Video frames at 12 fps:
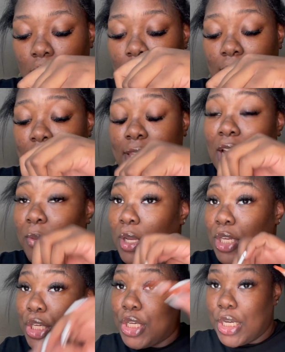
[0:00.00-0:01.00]
anything with
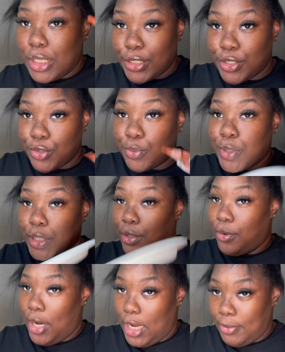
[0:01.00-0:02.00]
a little color to it,
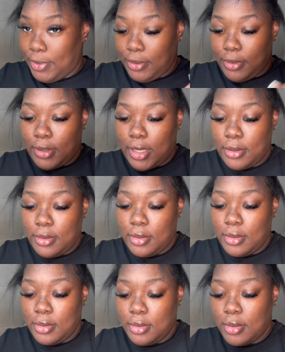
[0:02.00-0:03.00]
grab it. Okay.
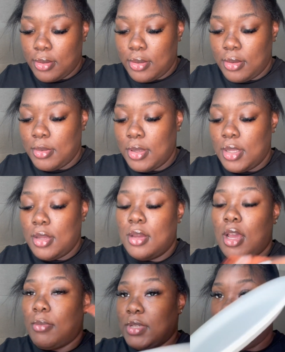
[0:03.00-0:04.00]
I'm
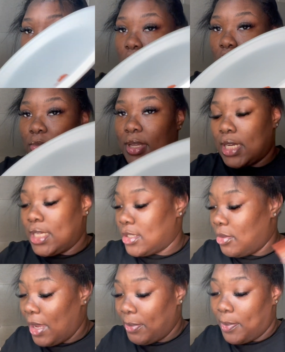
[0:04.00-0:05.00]
gonna just take a little bit of this
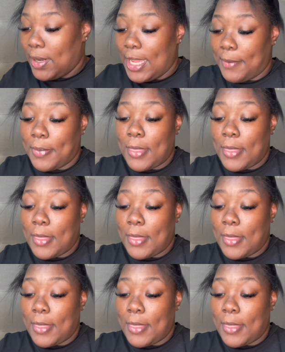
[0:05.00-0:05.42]
on paper plate.